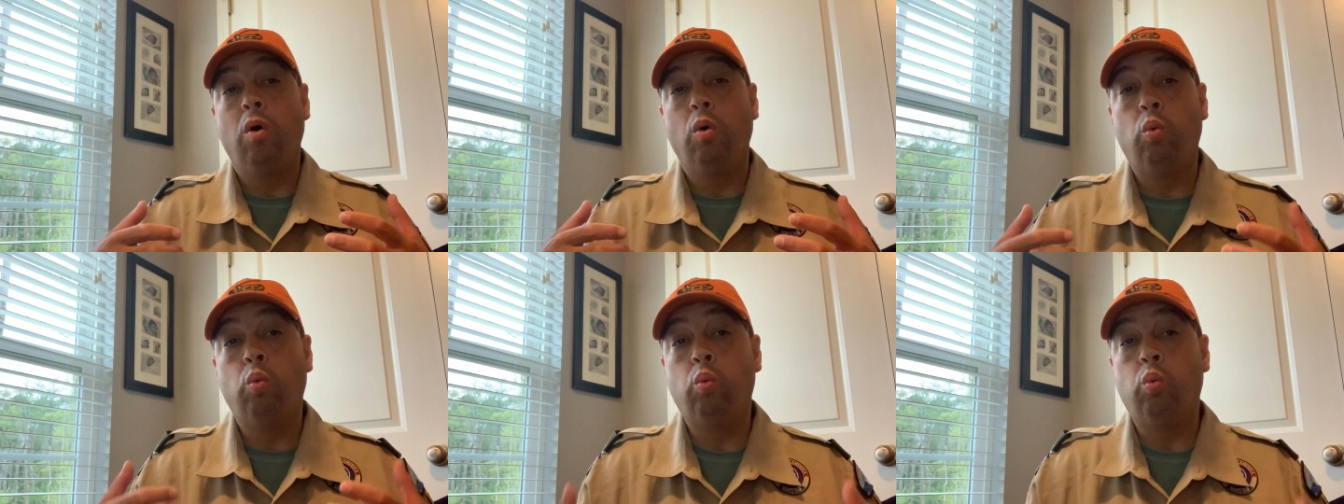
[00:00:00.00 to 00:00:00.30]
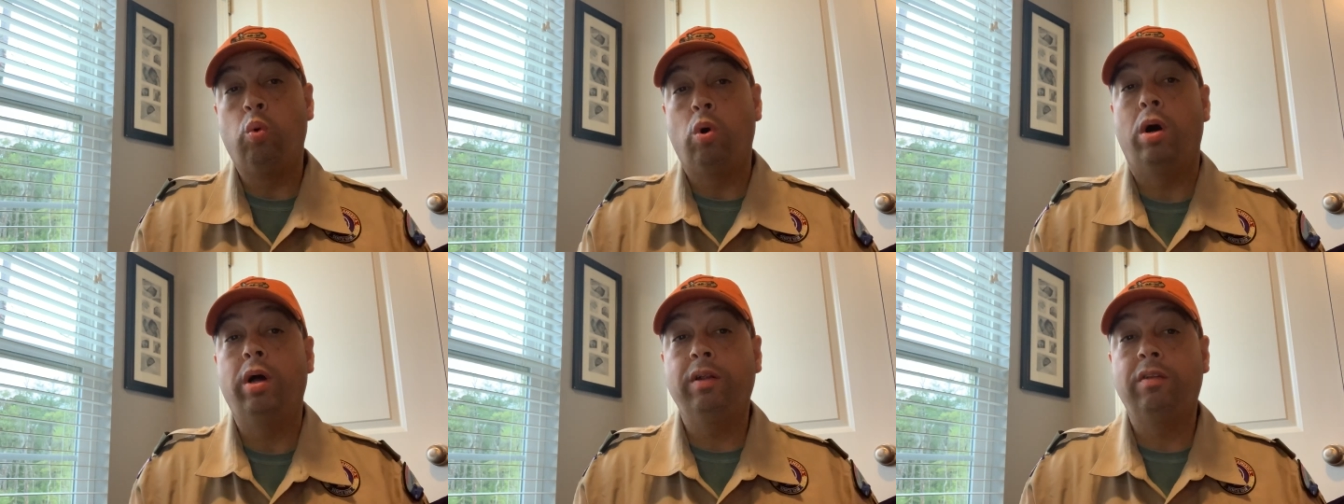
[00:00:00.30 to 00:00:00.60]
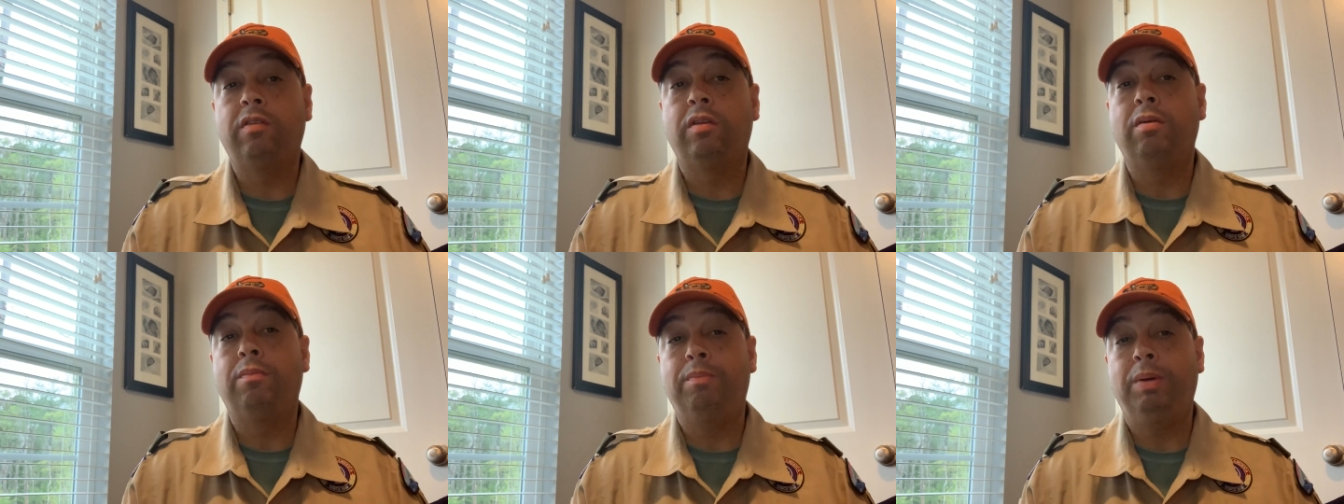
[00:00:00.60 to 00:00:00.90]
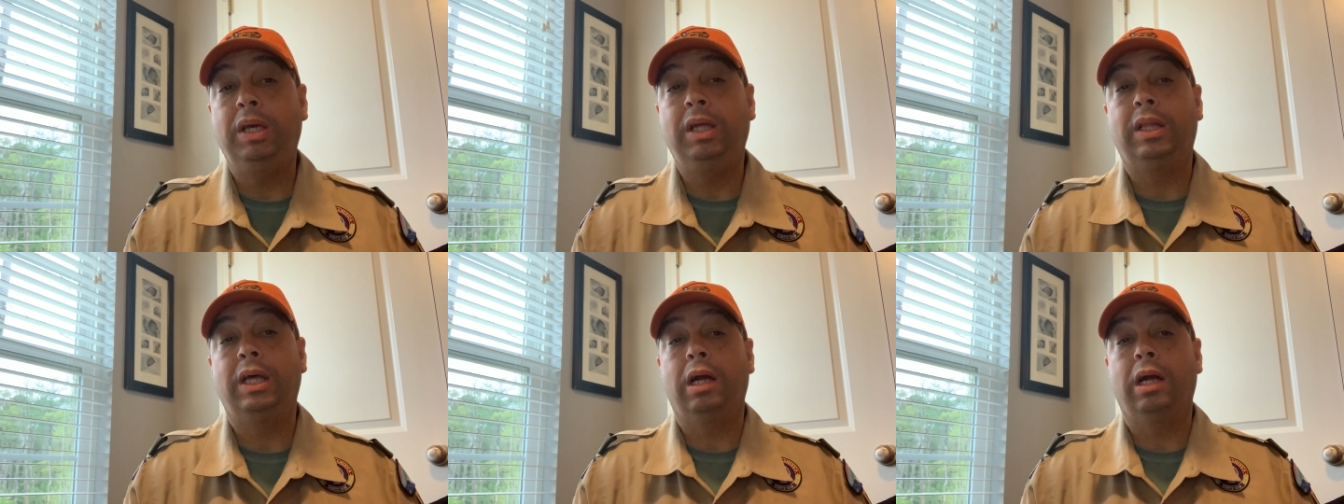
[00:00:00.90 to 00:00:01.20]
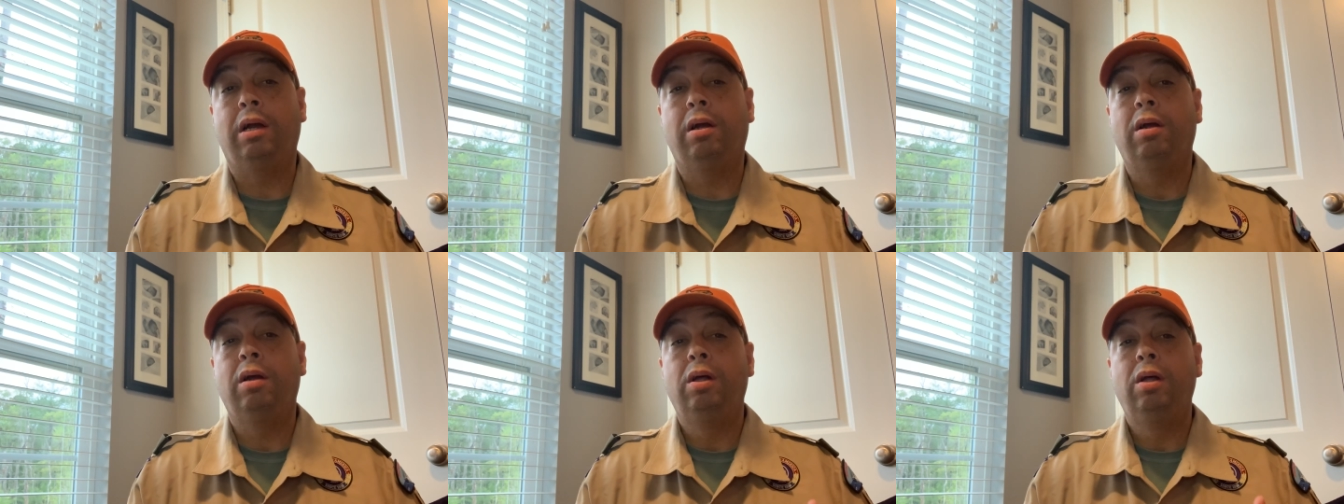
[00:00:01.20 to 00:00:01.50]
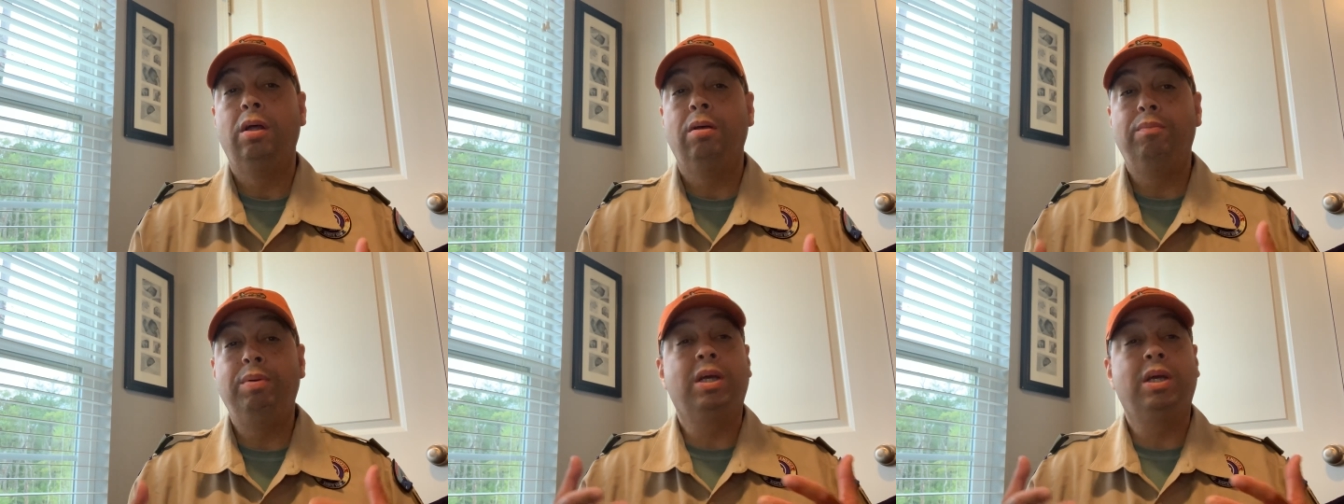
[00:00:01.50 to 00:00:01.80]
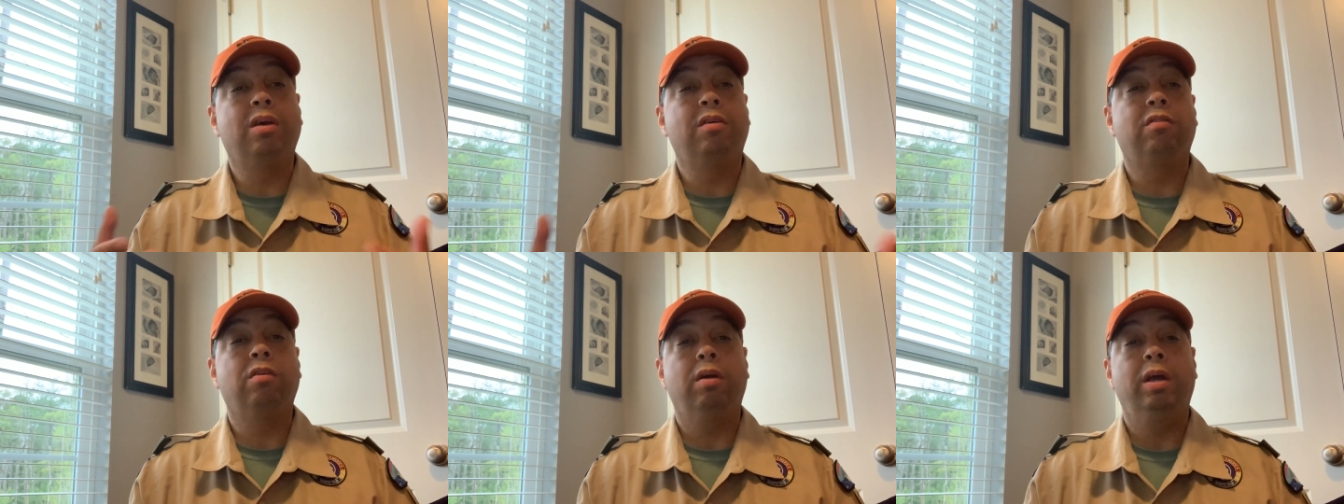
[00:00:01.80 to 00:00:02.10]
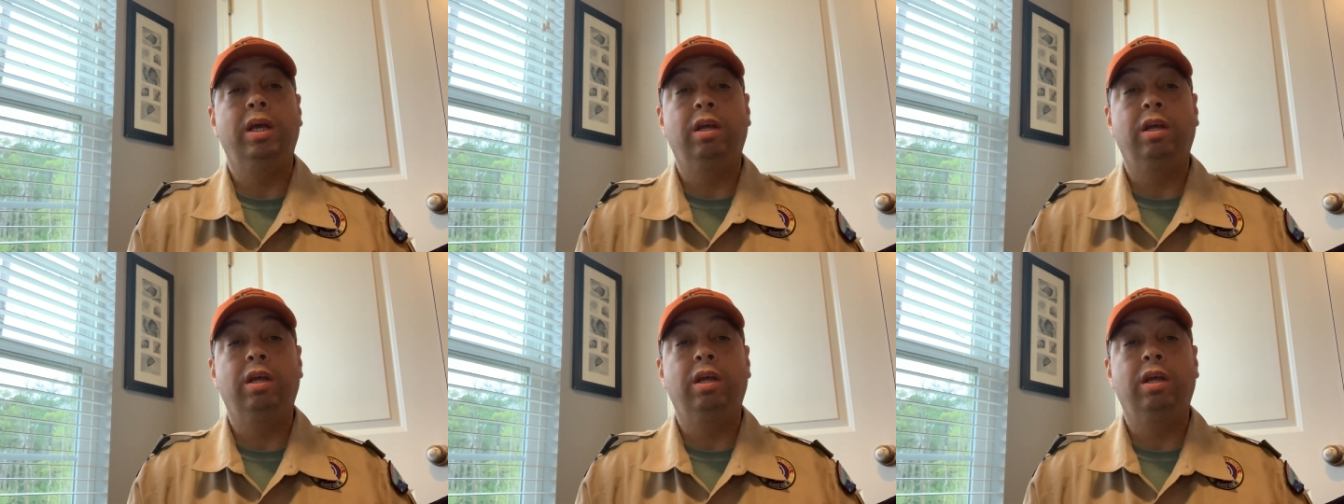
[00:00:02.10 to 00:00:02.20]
wants to be there because they're